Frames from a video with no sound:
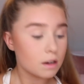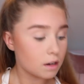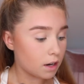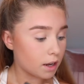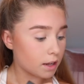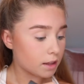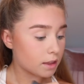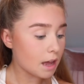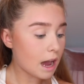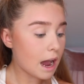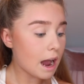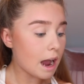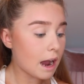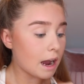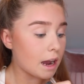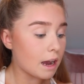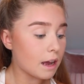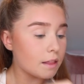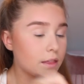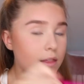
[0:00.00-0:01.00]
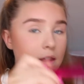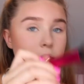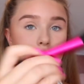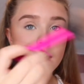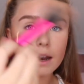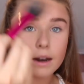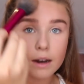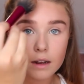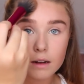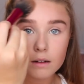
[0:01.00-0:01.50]
Like that, and
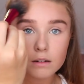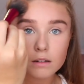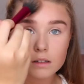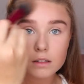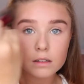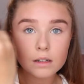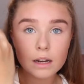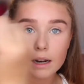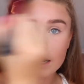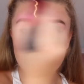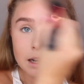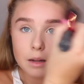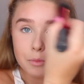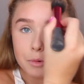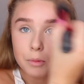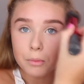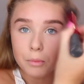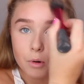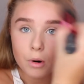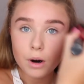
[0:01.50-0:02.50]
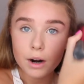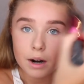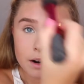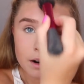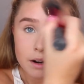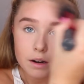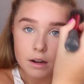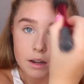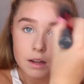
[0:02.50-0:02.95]
then add a little bit more.